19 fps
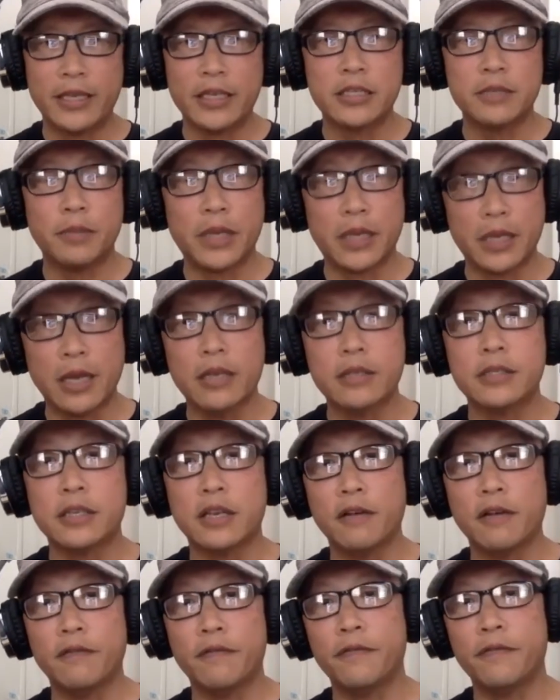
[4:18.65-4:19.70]
is because
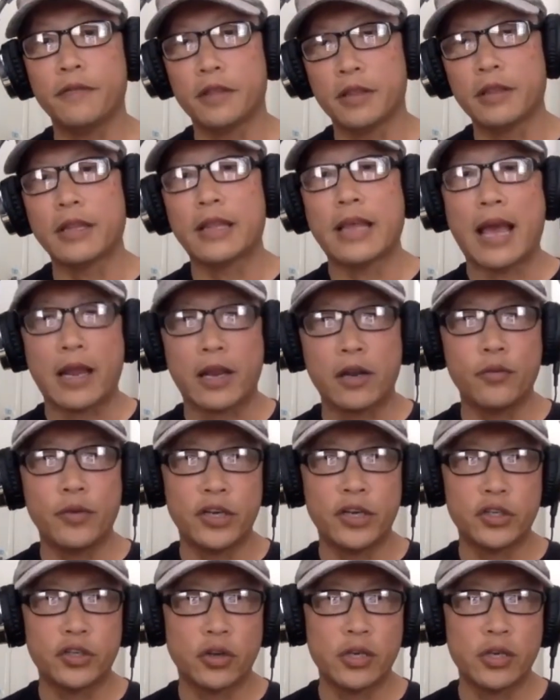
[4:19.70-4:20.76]
of that
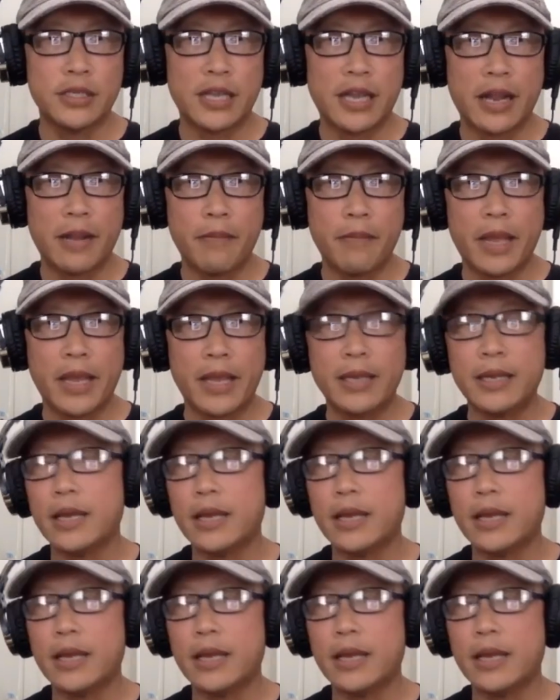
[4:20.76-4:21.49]
career choice that I made.